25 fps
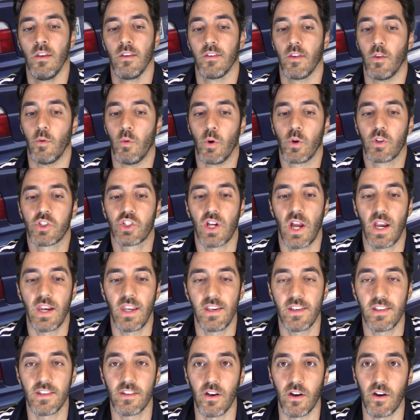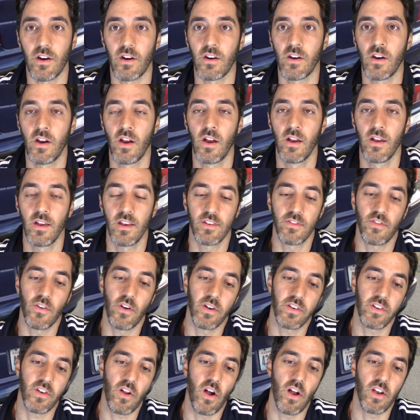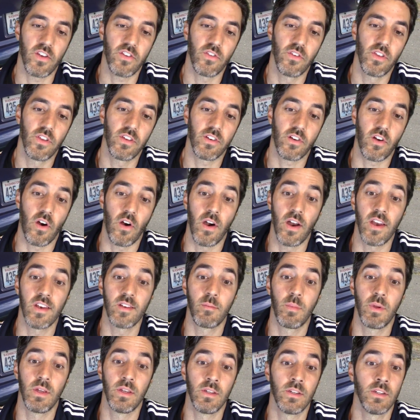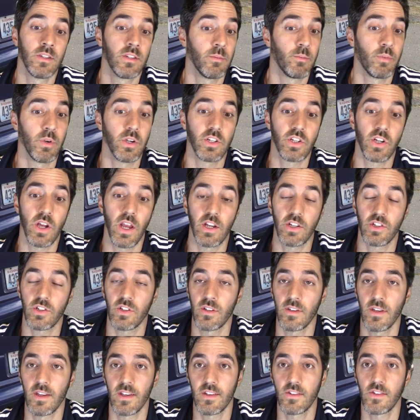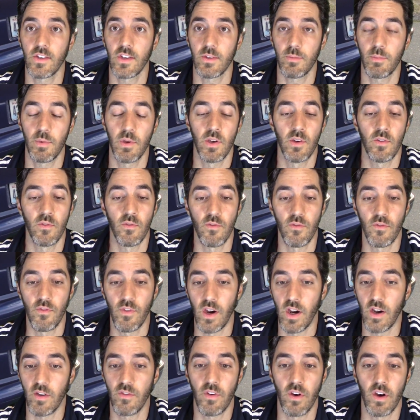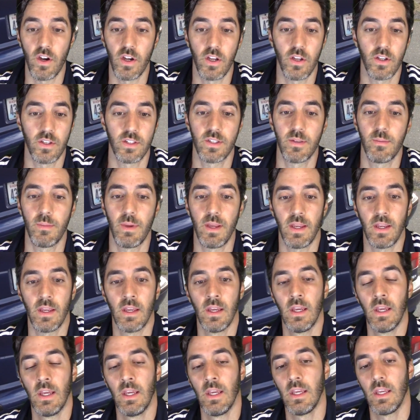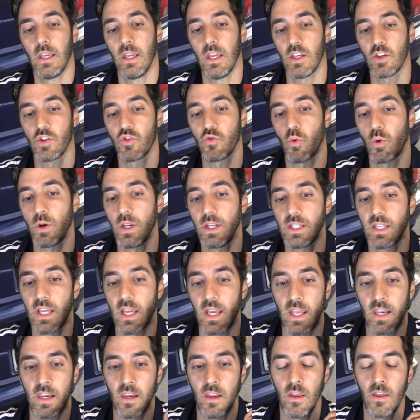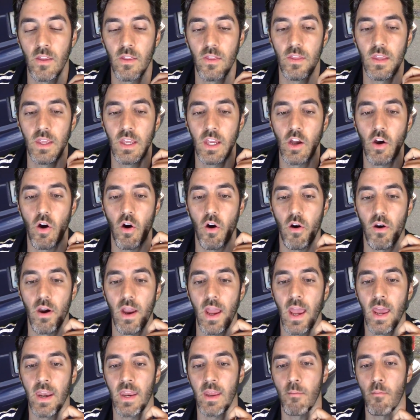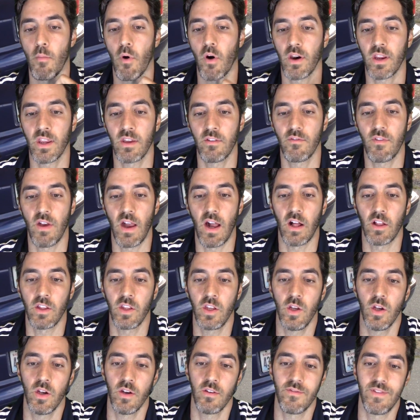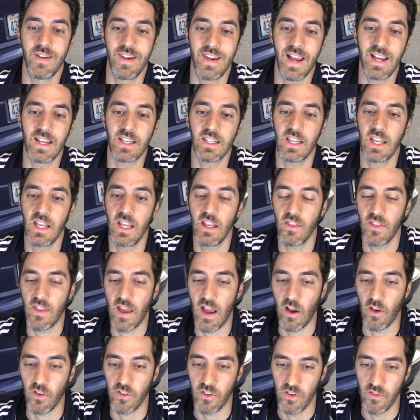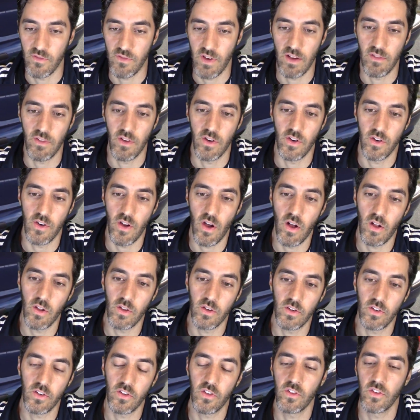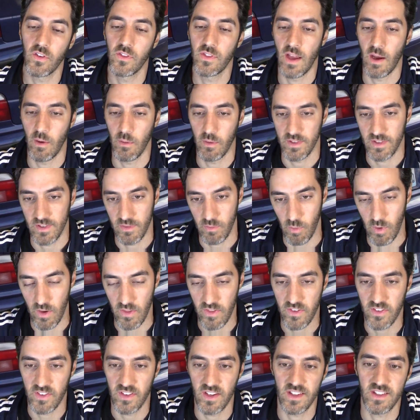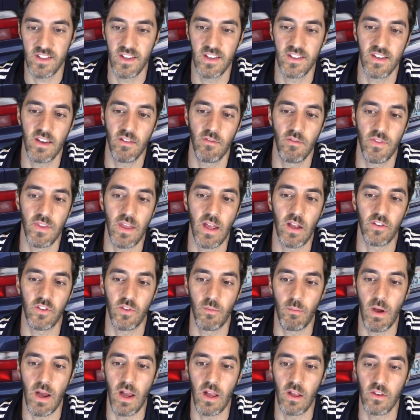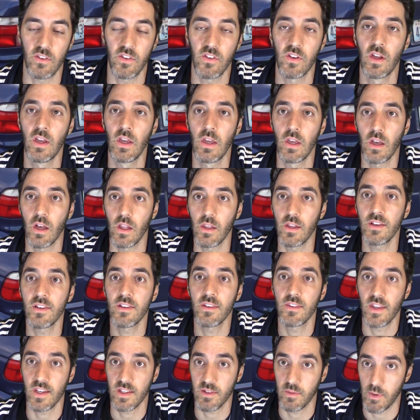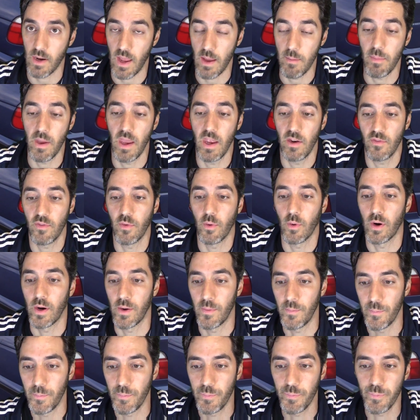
So the real shining star as far as cost for this car has been depreciation. It's just been very, very good to me. In 2010, the car had a market value of $19,500. That was with 67,000 miles. At least that's what I paid for it.